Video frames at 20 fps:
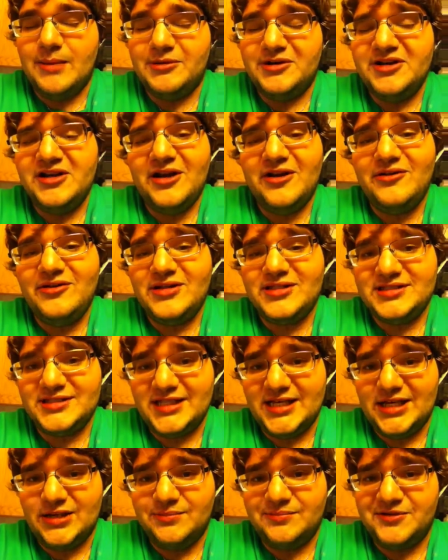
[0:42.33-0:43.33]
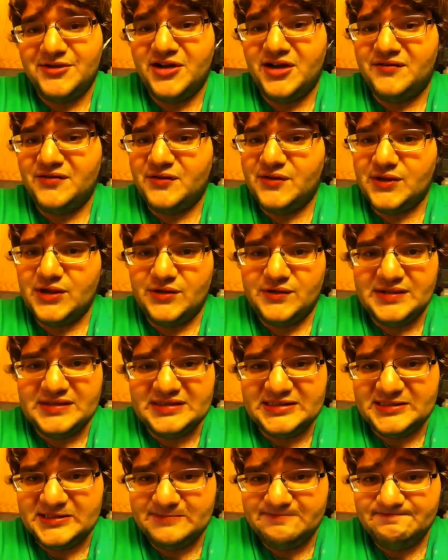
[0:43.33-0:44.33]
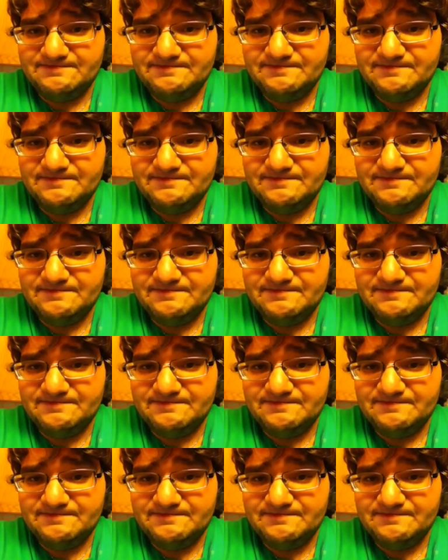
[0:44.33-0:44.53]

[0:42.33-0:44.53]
gonna tell you this now, they're not very good reasons.